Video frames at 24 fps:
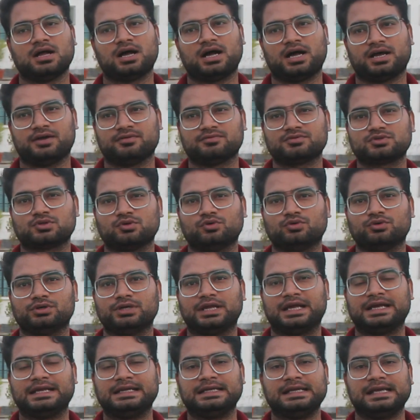I have scored
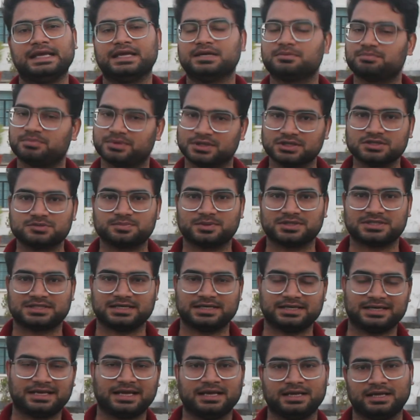98 plus
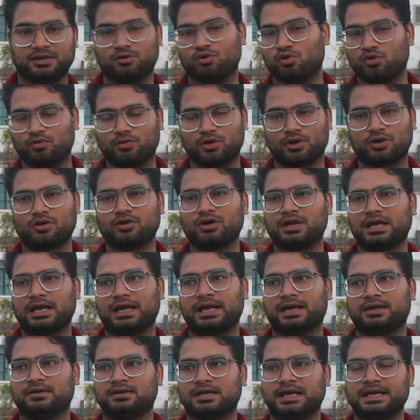percentile overall
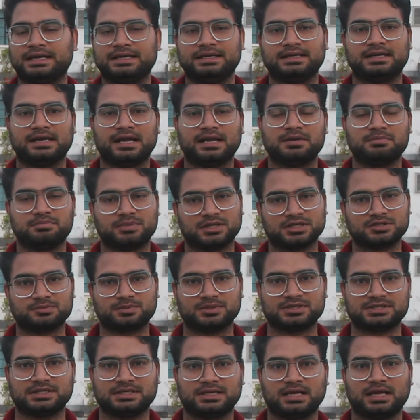and 99 plus
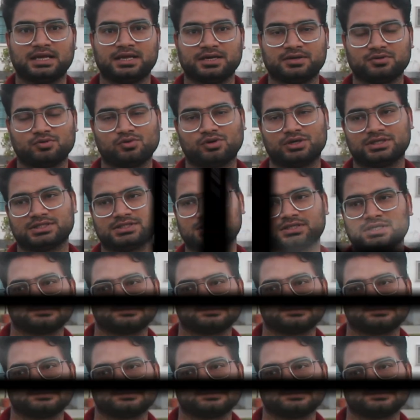percentile in points.